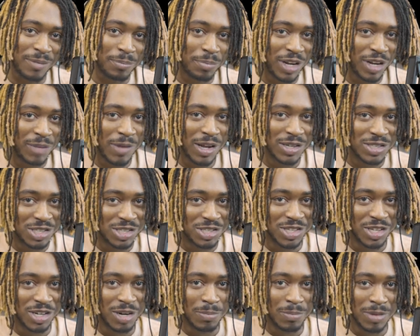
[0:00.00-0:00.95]
pretty much she's
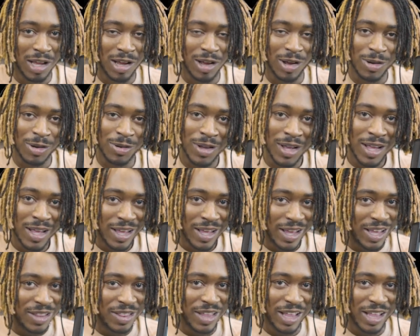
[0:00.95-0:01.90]
going to blow,
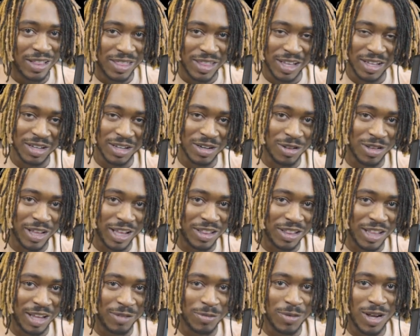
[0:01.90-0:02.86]
and that you know they,
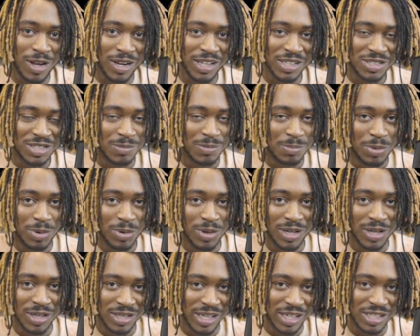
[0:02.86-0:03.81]
they want his
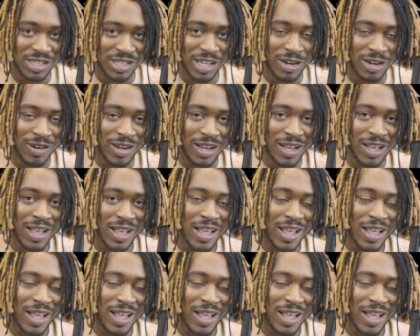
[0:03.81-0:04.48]
support and etc.